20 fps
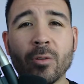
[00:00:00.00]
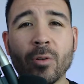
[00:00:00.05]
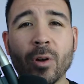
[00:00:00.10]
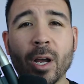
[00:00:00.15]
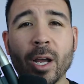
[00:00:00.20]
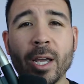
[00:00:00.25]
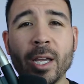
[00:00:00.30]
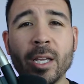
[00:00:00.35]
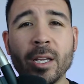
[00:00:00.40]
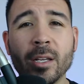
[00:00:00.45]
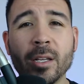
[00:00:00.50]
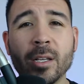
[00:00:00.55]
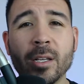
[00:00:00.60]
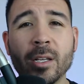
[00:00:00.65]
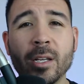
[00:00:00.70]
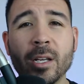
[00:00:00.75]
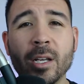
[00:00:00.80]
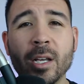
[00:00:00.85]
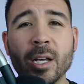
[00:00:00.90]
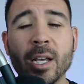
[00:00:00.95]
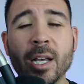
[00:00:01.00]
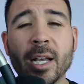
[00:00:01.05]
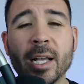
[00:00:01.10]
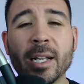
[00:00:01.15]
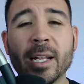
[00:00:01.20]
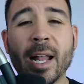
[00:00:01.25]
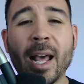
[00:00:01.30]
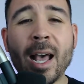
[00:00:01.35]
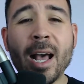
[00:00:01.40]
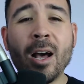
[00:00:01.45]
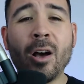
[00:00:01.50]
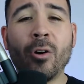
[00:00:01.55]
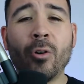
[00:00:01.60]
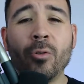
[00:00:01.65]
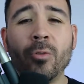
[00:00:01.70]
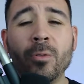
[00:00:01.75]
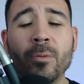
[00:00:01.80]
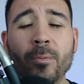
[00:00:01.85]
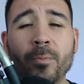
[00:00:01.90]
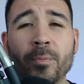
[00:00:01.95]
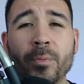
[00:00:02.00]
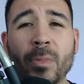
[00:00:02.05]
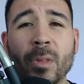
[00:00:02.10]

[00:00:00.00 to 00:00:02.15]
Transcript: right? Now,